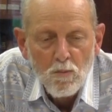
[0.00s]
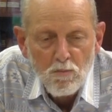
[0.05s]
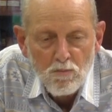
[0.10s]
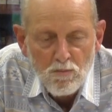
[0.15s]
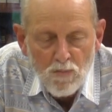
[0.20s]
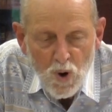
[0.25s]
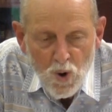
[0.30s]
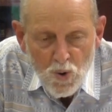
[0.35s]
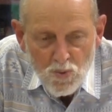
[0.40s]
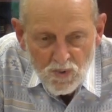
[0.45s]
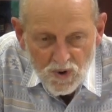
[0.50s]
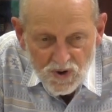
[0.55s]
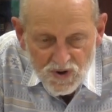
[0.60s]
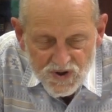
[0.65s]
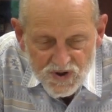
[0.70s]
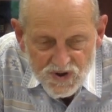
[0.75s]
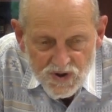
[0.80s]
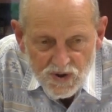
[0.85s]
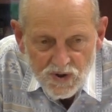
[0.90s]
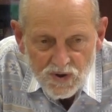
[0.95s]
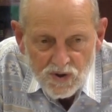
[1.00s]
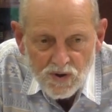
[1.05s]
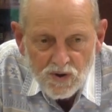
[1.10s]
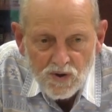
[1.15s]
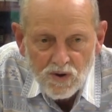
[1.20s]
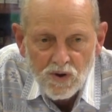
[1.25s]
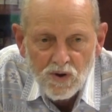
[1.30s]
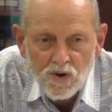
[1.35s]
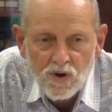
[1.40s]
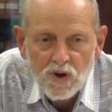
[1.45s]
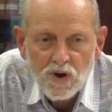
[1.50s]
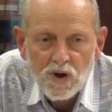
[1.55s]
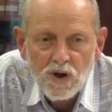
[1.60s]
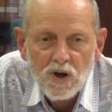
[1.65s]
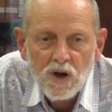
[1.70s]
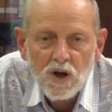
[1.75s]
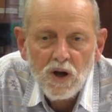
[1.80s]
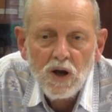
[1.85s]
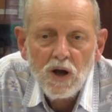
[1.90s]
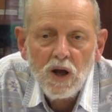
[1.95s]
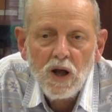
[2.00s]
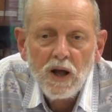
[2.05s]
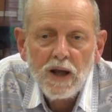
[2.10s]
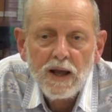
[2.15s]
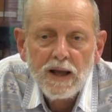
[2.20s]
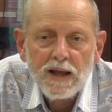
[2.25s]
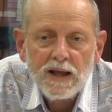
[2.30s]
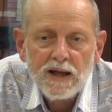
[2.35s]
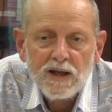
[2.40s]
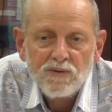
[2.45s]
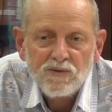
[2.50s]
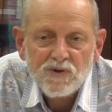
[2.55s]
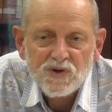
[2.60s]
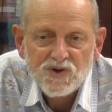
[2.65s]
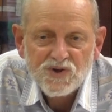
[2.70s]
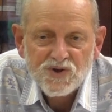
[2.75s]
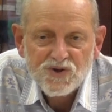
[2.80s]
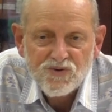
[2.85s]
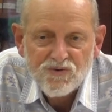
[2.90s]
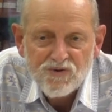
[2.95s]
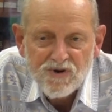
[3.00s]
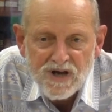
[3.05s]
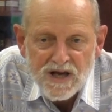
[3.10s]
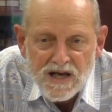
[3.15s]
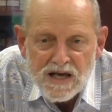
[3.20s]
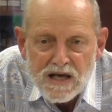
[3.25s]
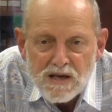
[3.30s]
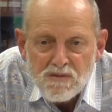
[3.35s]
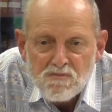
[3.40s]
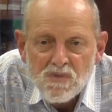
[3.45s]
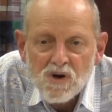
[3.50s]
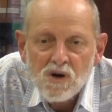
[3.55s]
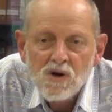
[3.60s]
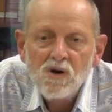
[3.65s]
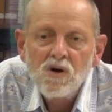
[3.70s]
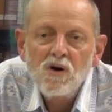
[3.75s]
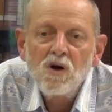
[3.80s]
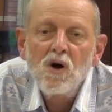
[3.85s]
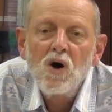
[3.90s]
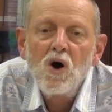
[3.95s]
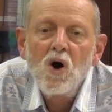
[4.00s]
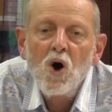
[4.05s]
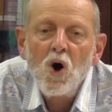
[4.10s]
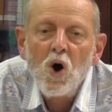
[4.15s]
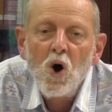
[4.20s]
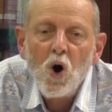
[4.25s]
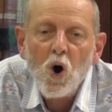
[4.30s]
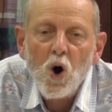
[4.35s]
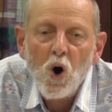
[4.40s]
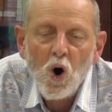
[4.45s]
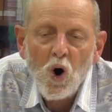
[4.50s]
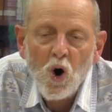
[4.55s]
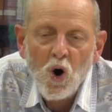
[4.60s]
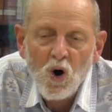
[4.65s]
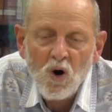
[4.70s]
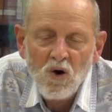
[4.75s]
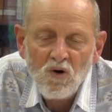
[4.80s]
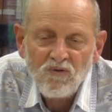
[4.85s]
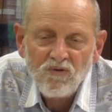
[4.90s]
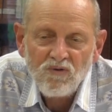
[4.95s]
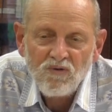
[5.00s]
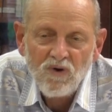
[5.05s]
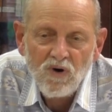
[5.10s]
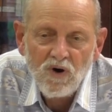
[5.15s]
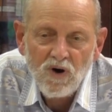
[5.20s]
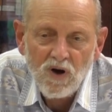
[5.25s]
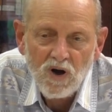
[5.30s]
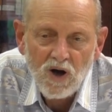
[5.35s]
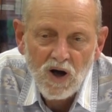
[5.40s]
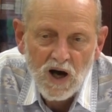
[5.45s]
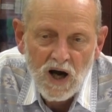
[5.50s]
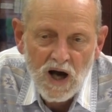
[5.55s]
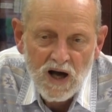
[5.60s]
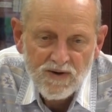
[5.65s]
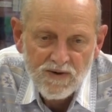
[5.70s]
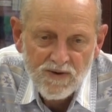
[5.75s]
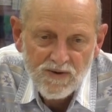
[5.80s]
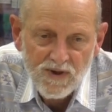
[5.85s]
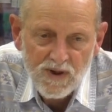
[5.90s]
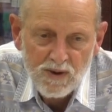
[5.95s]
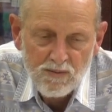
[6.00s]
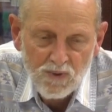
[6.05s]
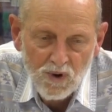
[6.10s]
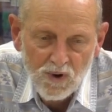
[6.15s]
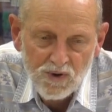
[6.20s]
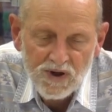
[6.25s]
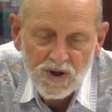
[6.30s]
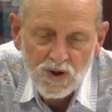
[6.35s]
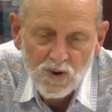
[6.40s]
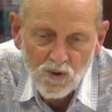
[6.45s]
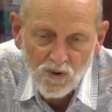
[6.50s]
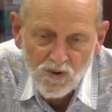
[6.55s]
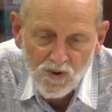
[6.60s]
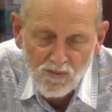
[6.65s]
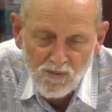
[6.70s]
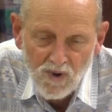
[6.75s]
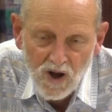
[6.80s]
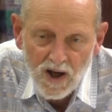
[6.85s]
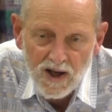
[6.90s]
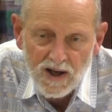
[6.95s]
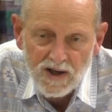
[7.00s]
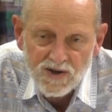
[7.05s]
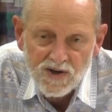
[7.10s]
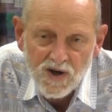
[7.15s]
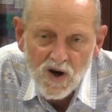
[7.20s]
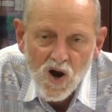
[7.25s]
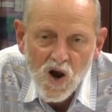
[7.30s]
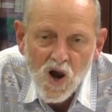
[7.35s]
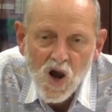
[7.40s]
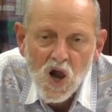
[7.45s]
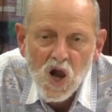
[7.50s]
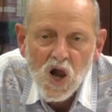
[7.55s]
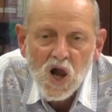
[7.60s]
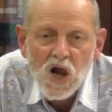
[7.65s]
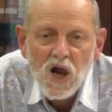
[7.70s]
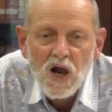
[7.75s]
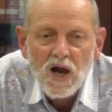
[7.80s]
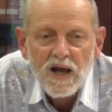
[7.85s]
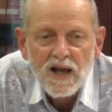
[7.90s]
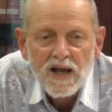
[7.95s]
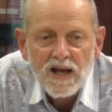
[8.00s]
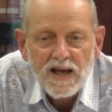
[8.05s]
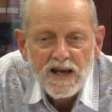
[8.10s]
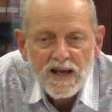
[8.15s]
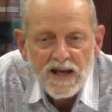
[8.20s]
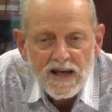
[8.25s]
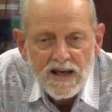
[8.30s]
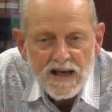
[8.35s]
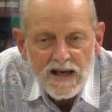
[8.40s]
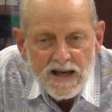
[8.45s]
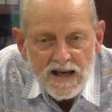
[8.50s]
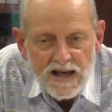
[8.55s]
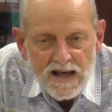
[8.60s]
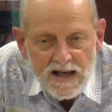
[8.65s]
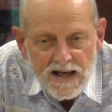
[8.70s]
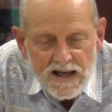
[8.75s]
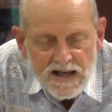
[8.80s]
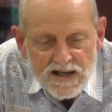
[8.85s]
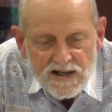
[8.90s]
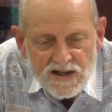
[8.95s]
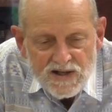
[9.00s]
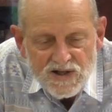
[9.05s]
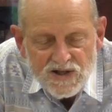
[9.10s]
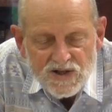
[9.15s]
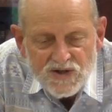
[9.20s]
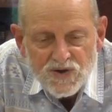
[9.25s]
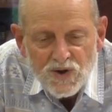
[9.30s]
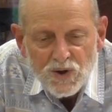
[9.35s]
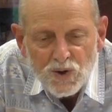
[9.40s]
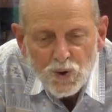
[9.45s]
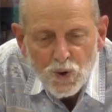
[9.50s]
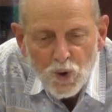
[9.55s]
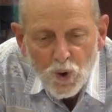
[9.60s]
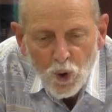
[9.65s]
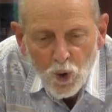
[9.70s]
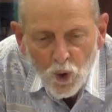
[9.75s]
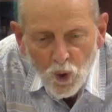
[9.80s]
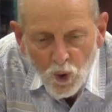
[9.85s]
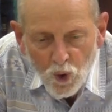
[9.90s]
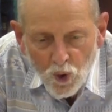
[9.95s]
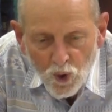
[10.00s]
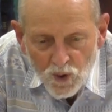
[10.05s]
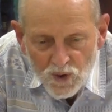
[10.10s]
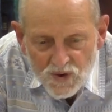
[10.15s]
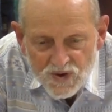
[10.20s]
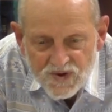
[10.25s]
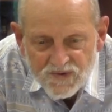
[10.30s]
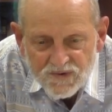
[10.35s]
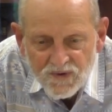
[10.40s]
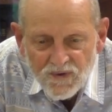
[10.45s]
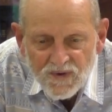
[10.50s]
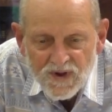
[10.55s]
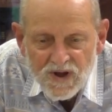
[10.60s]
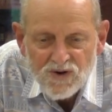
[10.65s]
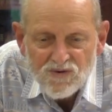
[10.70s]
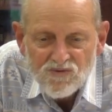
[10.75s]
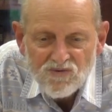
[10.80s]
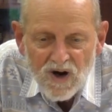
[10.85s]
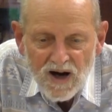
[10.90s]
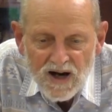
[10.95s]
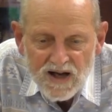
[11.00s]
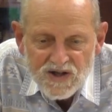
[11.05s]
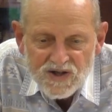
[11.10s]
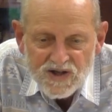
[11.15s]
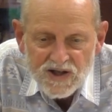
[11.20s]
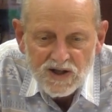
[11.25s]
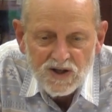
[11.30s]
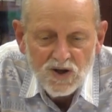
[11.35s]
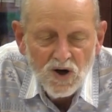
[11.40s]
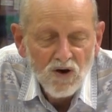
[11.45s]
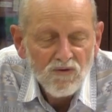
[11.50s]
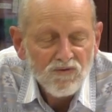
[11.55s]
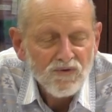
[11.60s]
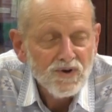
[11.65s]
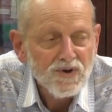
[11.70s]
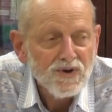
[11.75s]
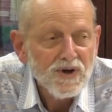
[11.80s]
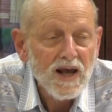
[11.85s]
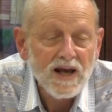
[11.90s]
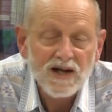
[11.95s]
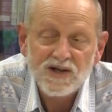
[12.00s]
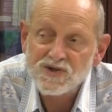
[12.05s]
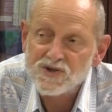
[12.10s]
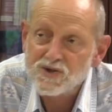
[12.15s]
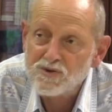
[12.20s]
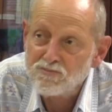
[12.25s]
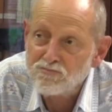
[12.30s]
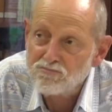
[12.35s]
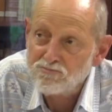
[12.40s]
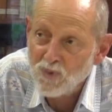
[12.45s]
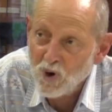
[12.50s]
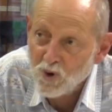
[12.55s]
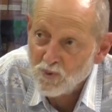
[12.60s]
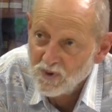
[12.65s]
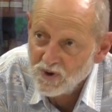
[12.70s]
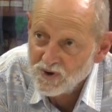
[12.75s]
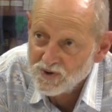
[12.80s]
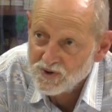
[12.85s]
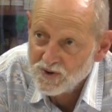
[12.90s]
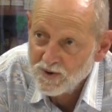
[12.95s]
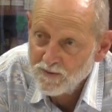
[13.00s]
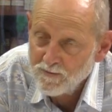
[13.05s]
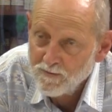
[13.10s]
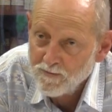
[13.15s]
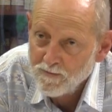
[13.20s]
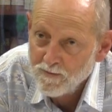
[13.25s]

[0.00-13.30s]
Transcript: moment in the stream of either the body or the mind is the cause for the arising of the next moment.